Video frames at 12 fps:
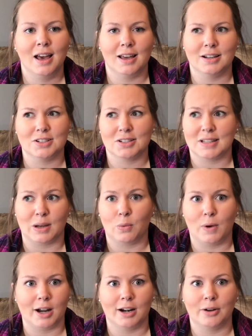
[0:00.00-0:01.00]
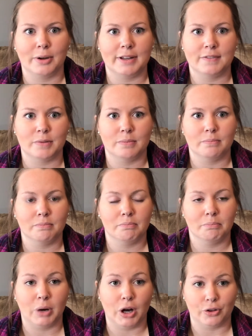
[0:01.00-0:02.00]
And it's just like, why did I even
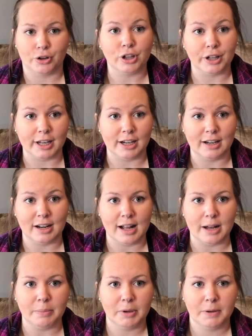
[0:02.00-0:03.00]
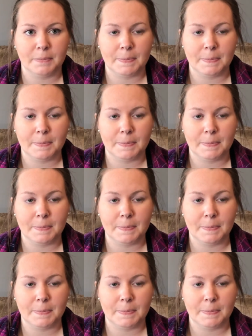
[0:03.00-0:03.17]
bother cleaning it up?